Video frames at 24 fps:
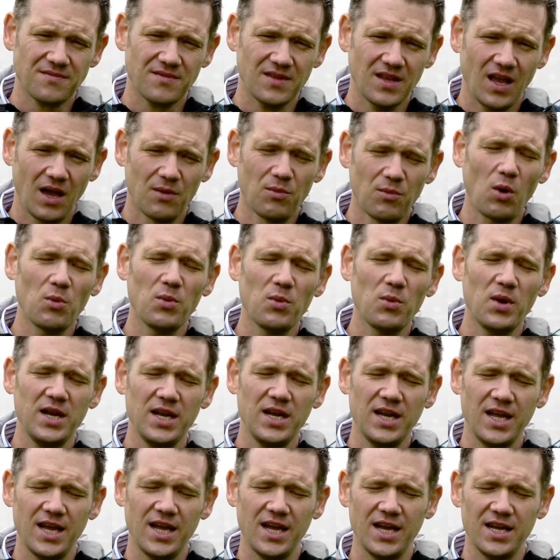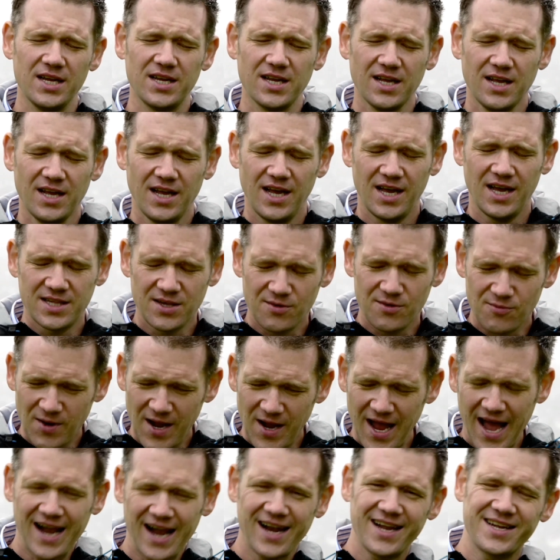And what we need is a
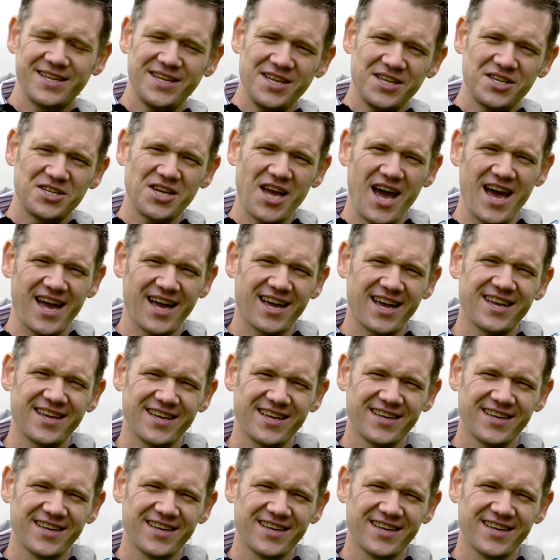reality check.